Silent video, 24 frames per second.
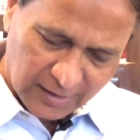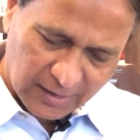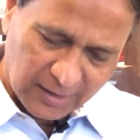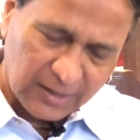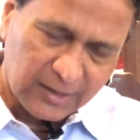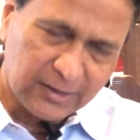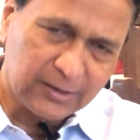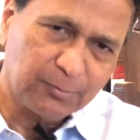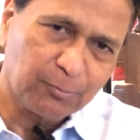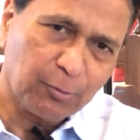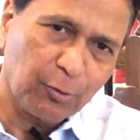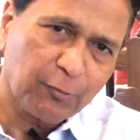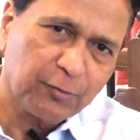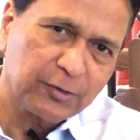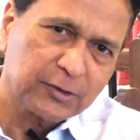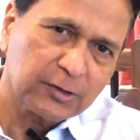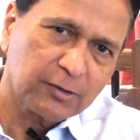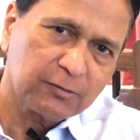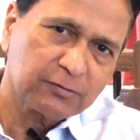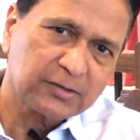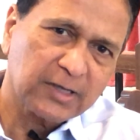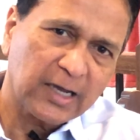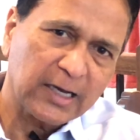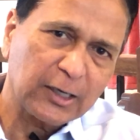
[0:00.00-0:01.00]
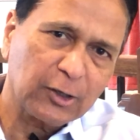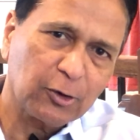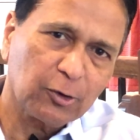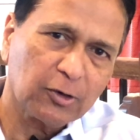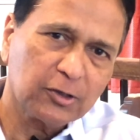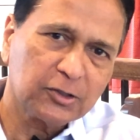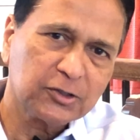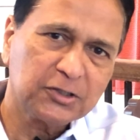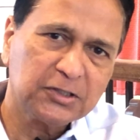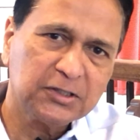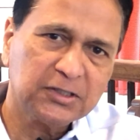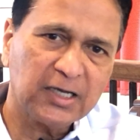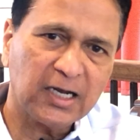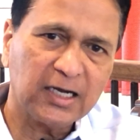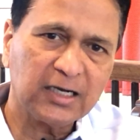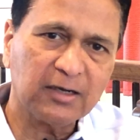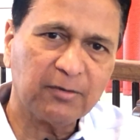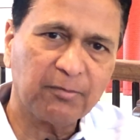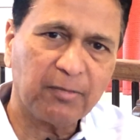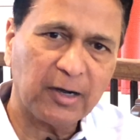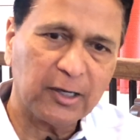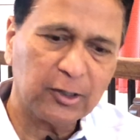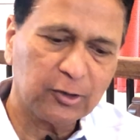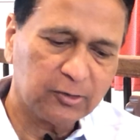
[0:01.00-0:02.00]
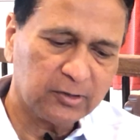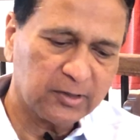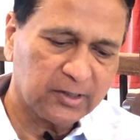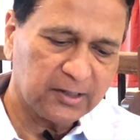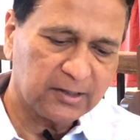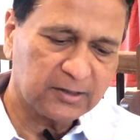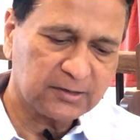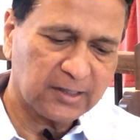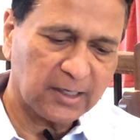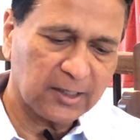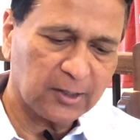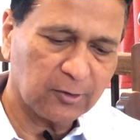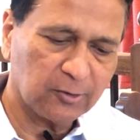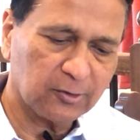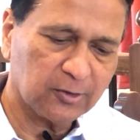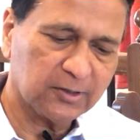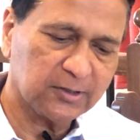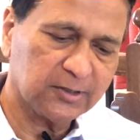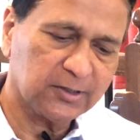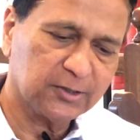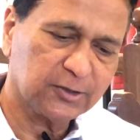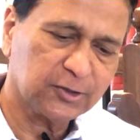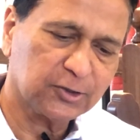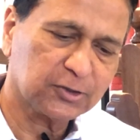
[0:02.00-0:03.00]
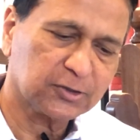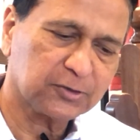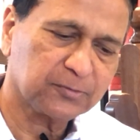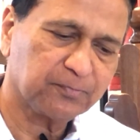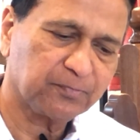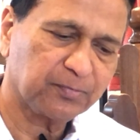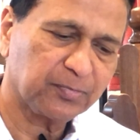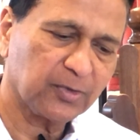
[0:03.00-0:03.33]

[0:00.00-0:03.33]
He is a professor of psychology and a pioneering psychologist